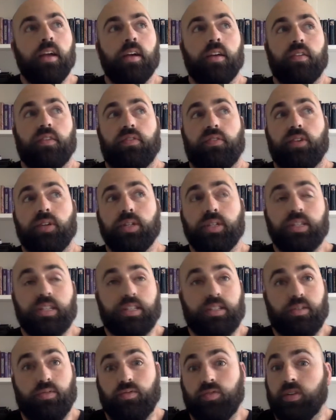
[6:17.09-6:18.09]
first,
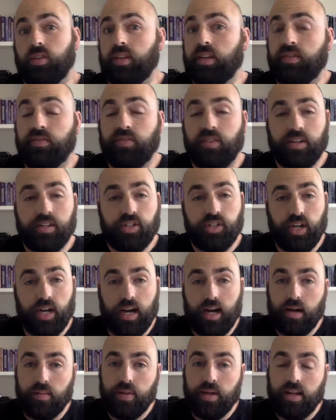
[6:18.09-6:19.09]
it's a really fun
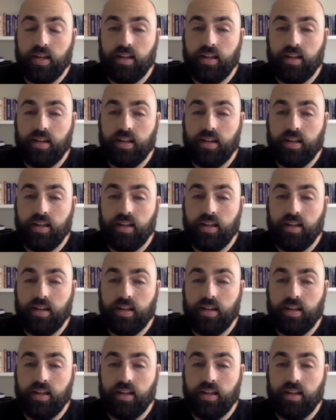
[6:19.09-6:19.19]
job.